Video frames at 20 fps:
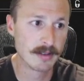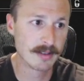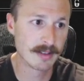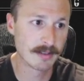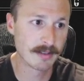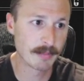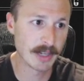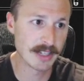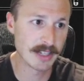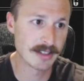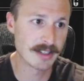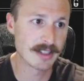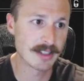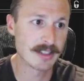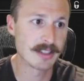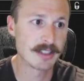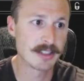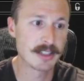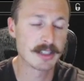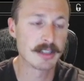because this is
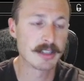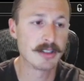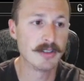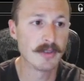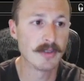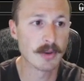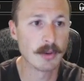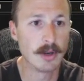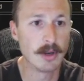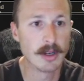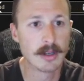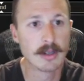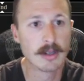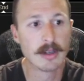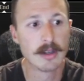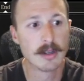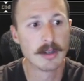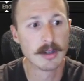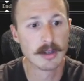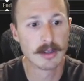just a 2-for-1.
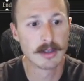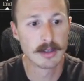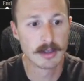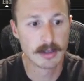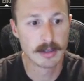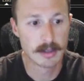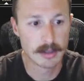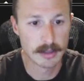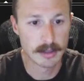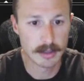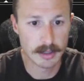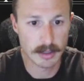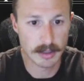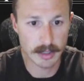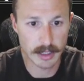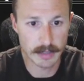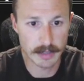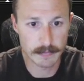Okay.